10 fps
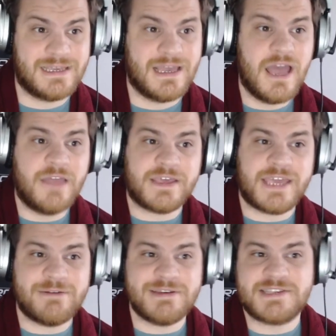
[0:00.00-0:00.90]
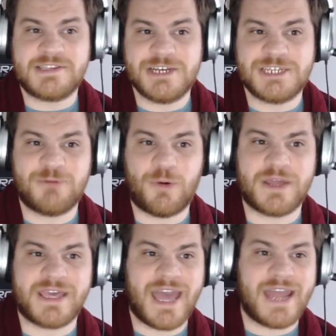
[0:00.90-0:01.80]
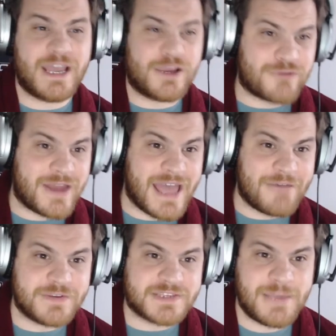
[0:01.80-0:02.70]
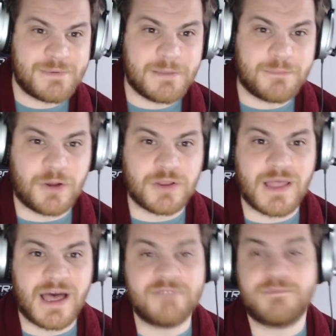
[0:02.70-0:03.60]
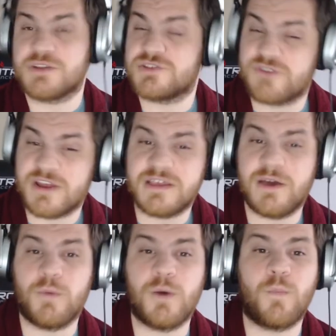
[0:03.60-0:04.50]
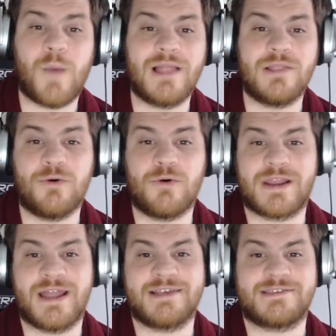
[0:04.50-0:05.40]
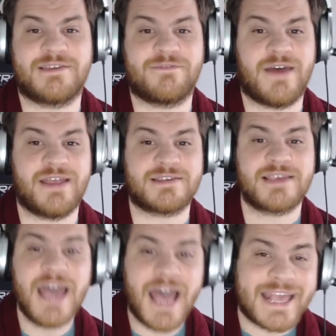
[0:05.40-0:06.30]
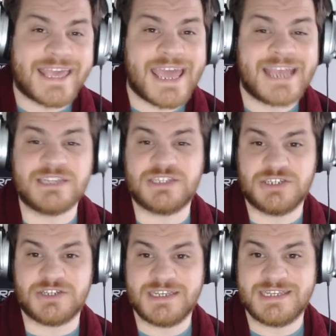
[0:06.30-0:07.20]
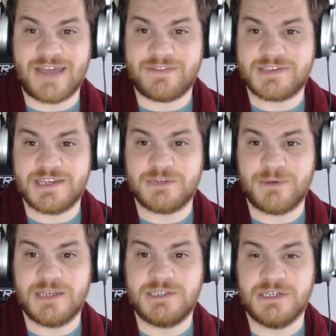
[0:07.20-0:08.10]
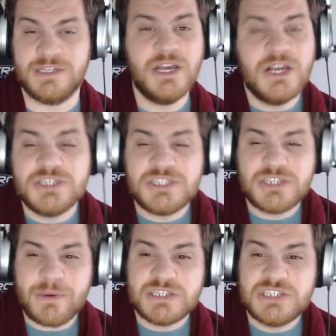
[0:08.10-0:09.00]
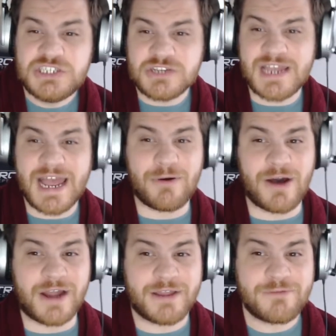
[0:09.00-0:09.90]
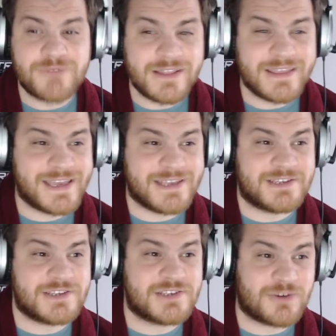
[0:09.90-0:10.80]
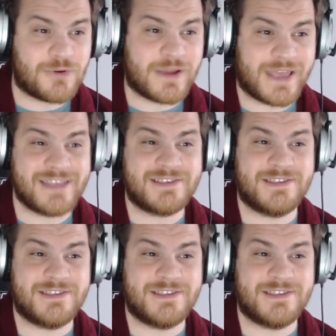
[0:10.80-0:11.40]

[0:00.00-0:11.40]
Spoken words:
The Kiwis surged forward again, and great efforts keeping the ball alive, but Australia were well organised in defence, again shutting down the situation, showing just how hard it really is to score against them.